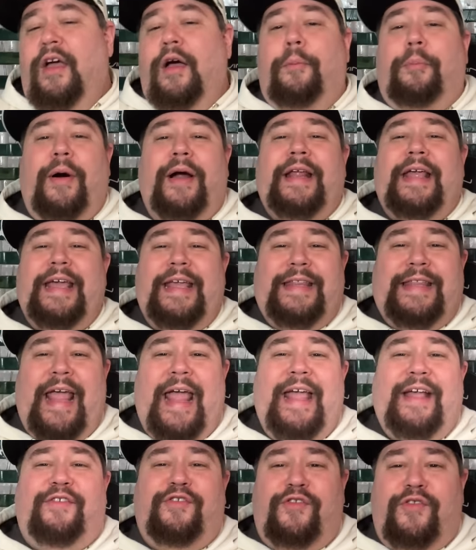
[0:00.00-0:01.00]
But he
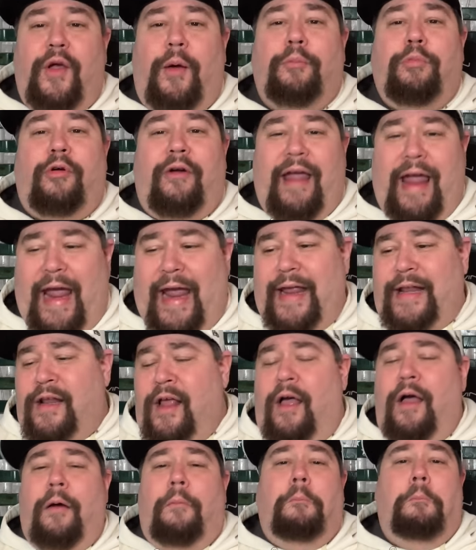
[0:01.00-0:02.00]
takes number eight.
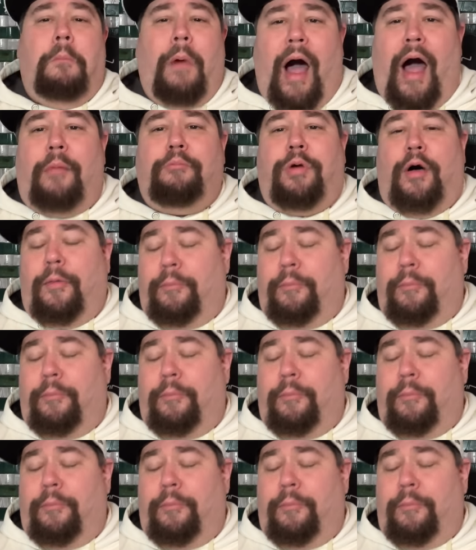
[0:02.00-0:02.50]
Mamba